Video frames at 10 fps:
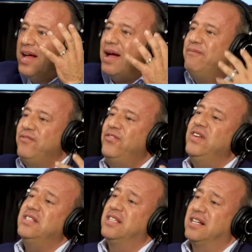I'm
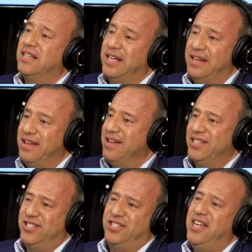physically
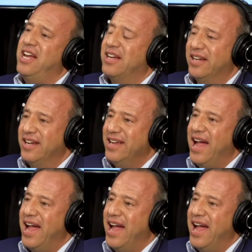sick